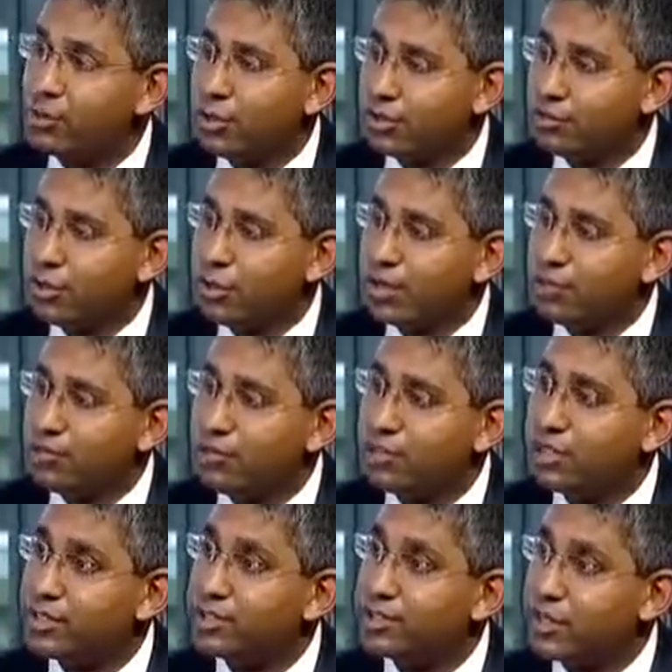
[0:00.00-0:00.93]
what's being
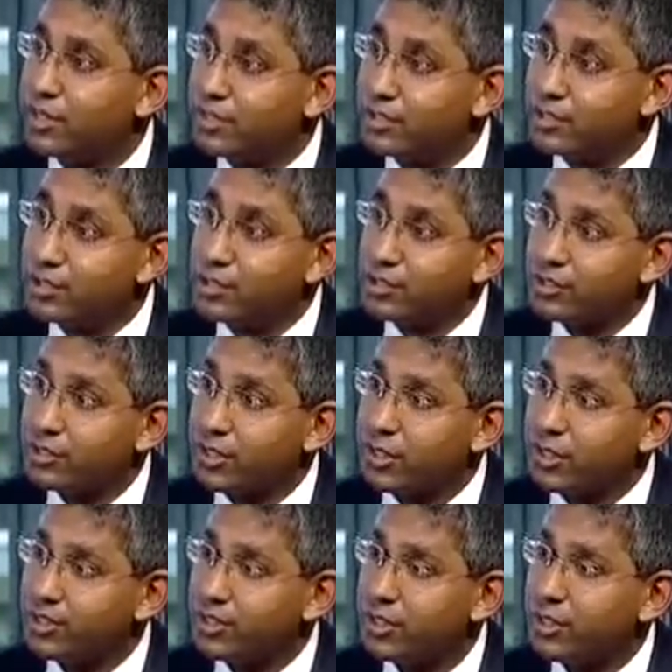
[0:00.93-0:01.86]
offered is service
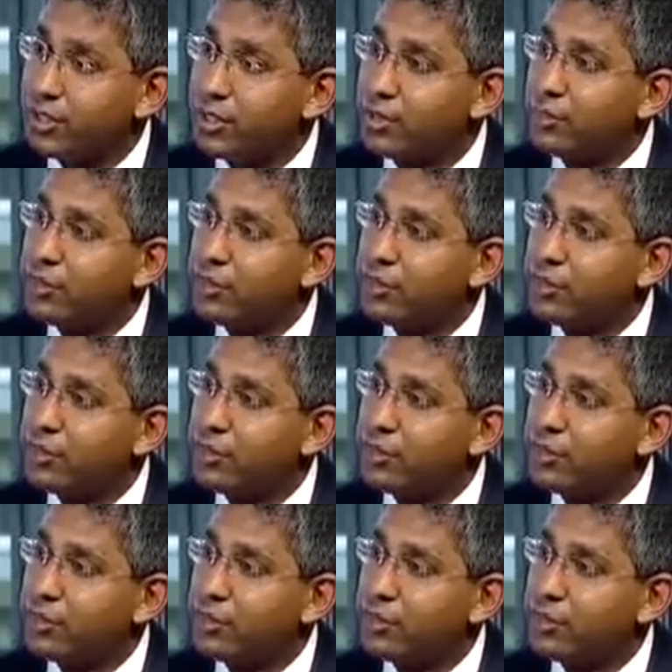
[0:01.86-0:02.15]
contracts,